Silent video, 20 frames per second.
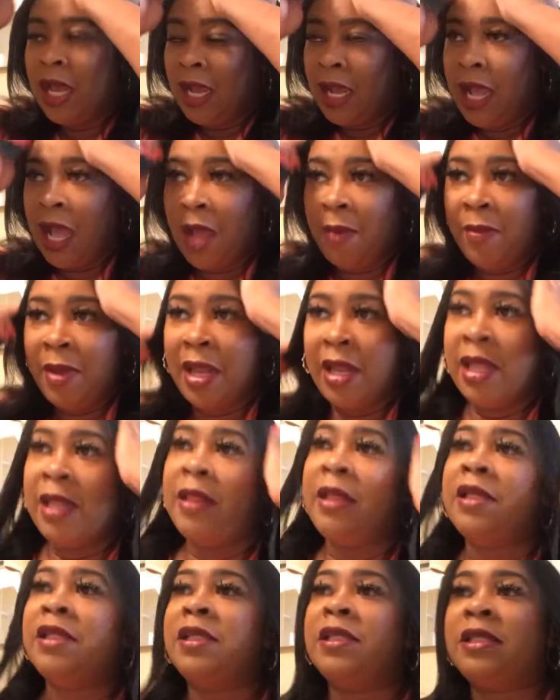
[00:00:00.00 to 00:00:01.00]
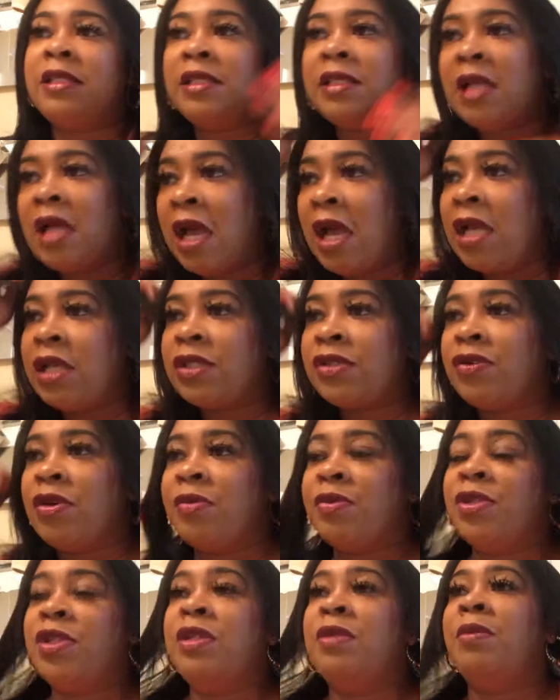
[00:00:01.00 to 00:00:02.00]
comment in the
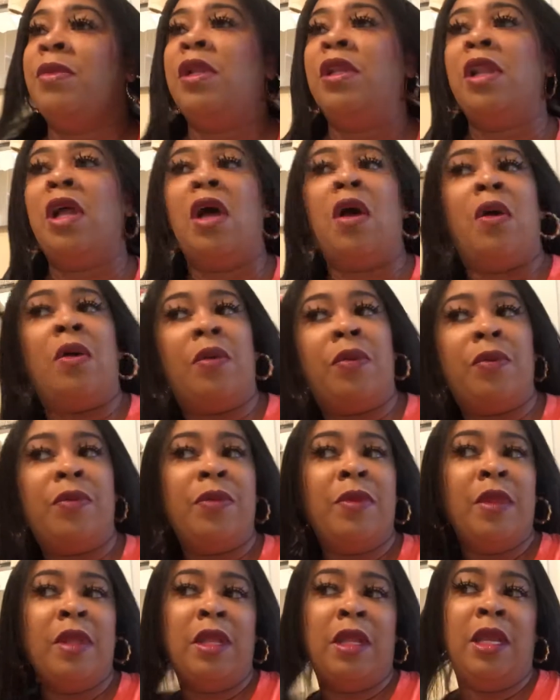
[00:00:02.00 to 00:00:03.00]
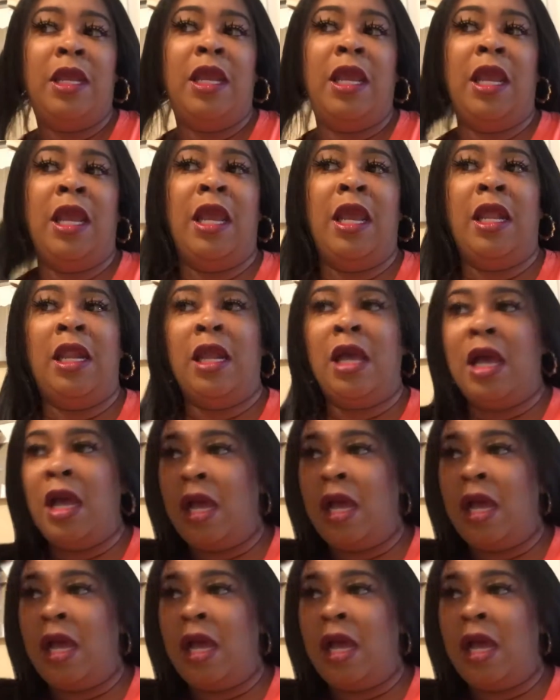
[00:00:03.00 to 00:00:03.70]
description below, and